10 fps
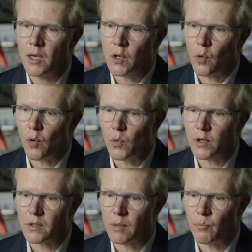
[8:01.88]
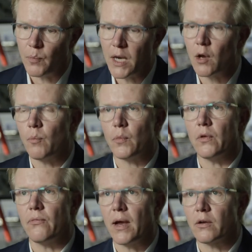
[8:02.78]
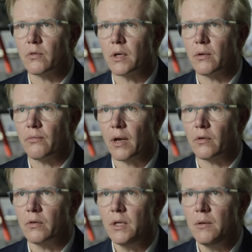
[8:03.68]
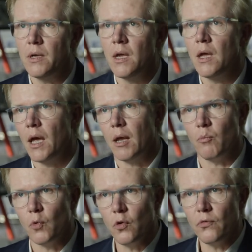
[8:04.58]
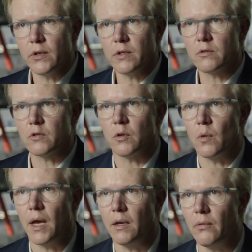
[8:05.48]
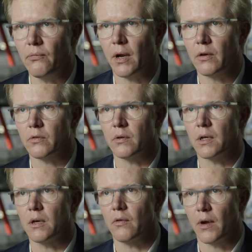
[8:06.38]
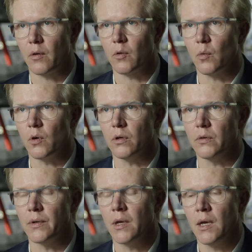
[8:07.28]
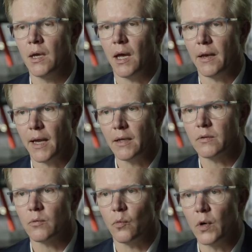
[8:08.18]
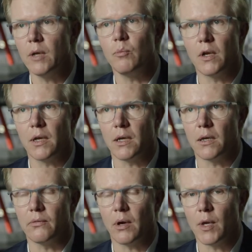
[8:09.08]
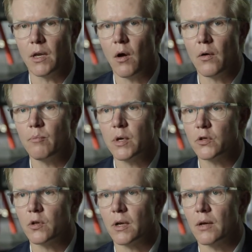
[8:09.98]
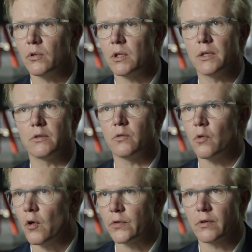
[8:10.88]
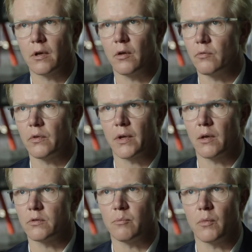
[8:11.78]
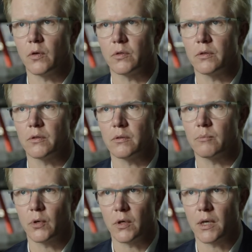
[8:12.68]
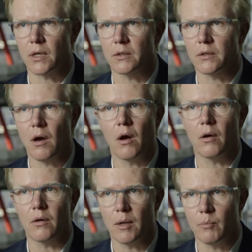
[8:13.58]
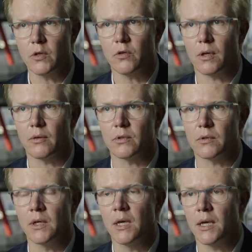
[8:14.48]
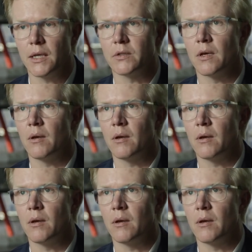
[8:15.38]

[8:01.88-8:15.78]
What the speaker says: you almost can pick up the factory in a factory and move it to any factory around the world. And that we believe, I mean, our ambition level is not 100,000 motors per year. Our ambition level is